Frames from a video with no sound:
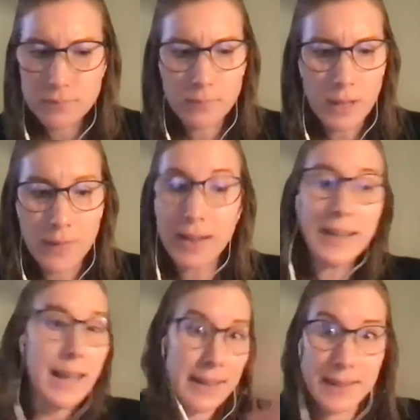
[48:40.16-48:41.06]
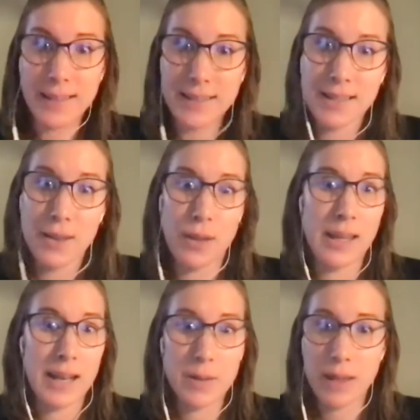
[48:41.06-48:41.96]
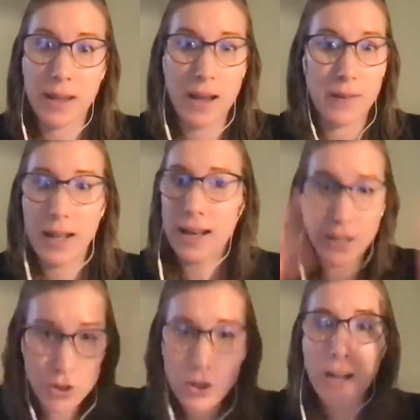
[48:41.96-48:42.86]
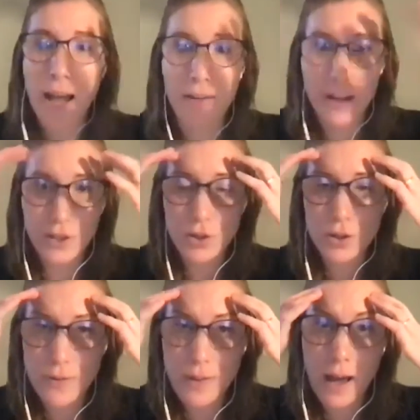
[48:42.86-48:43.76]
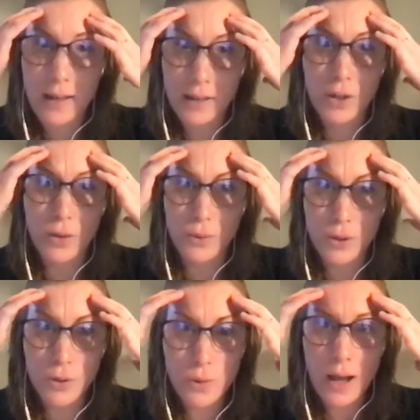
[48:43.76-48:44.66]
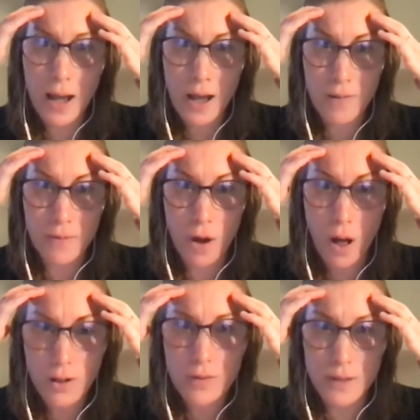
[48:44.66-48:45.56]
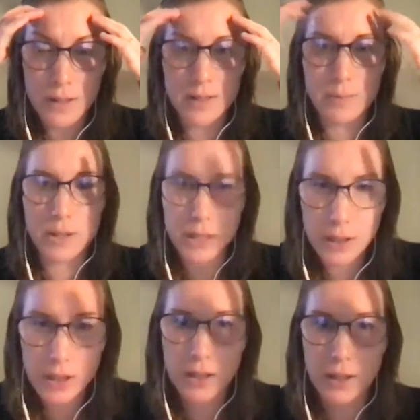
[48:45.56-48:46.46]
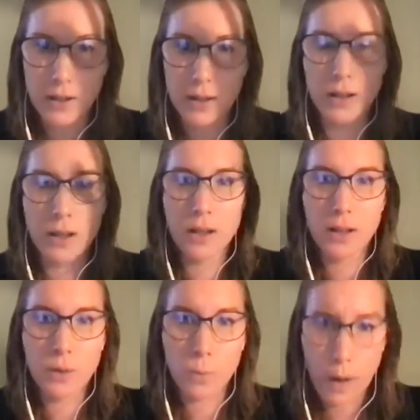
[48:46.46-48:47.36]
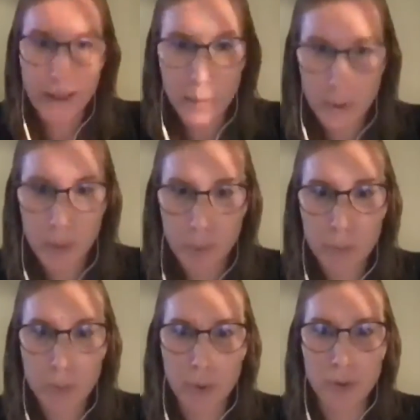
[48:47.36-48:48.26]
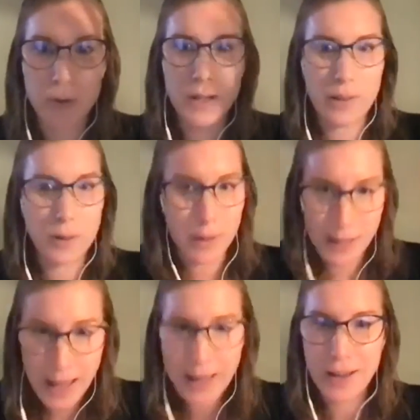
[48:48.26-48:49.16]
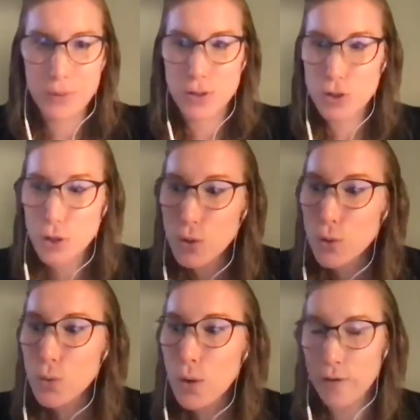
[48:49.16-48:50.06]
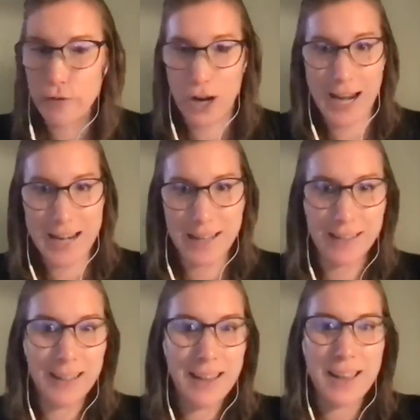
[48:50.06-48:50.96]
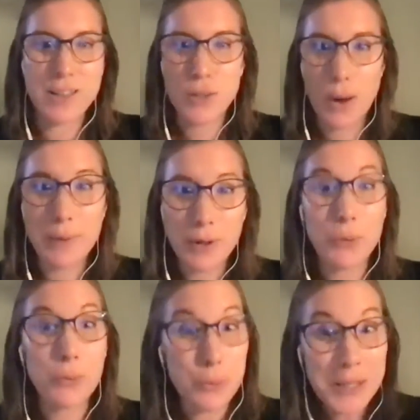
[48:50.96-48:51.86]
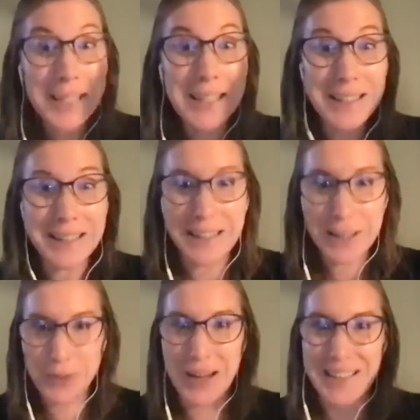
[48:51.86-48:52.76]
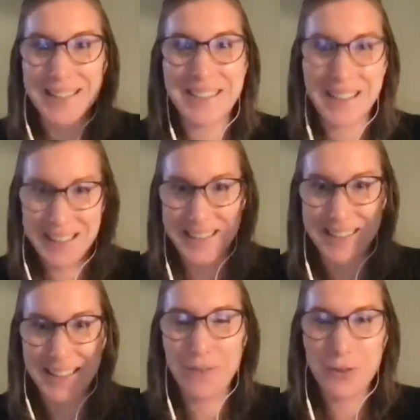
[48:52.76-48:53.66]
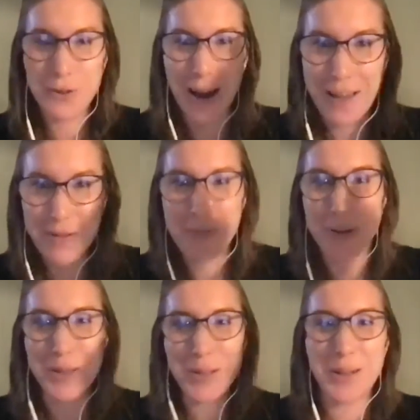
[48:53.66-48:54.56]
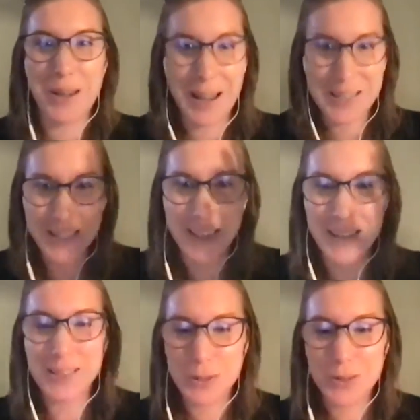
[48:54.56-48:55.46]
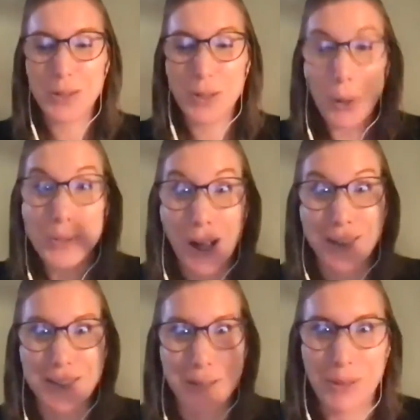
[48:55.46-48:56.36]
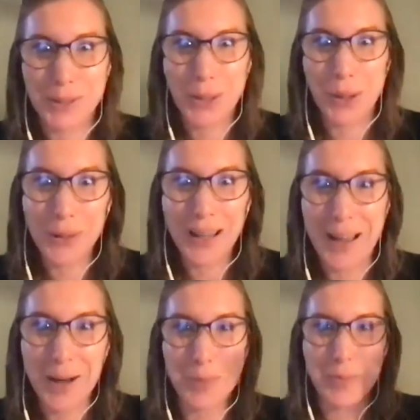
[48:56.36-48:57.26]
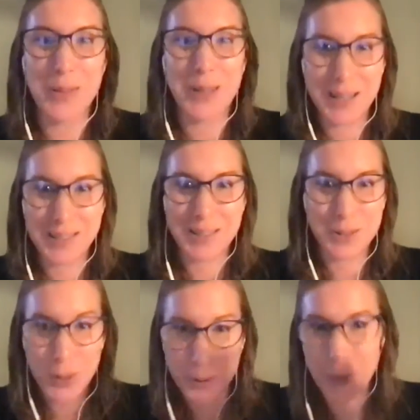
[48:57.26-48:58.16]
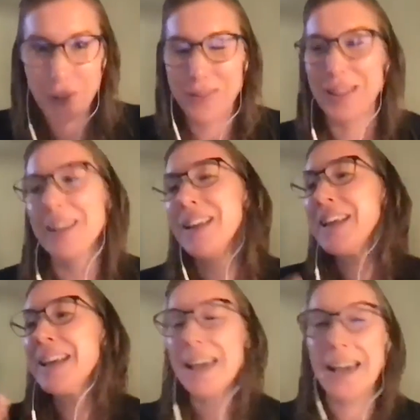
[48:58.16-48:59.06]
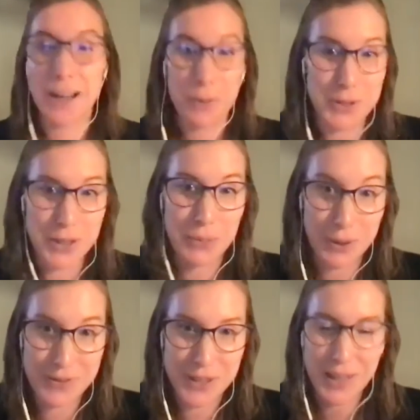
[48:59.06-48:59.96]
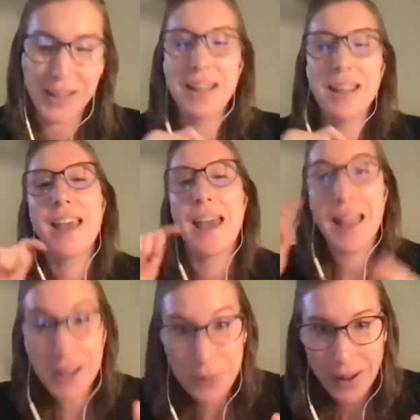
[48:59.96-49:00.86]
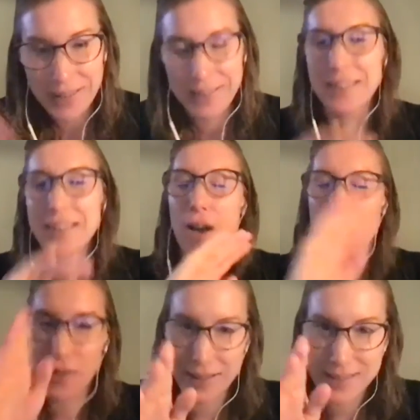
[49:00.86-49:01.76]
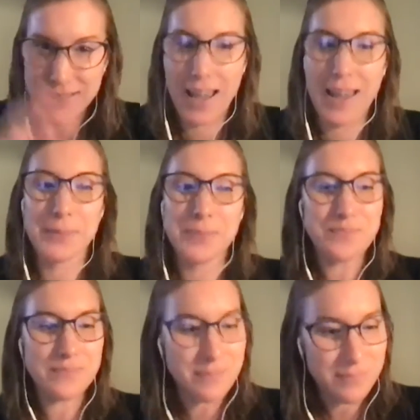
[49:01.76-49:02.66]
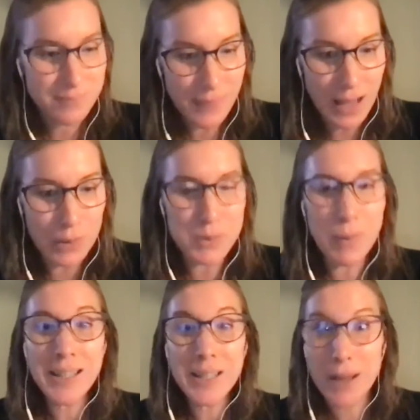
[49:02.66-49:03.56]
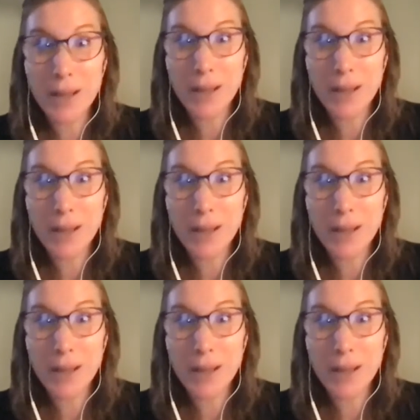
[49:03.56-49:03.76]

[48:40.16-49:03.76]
then again, I didn't think anything of it. And I should have thought, you have all of this material, why not put a book proposal together? But again, I was too afraid. And so I'm going to reiterate this. If you have a book idea, just go talk to someone, go get help, because it's so worth it. And I wish I would have done it. Anyway, all that to say, I was minding my own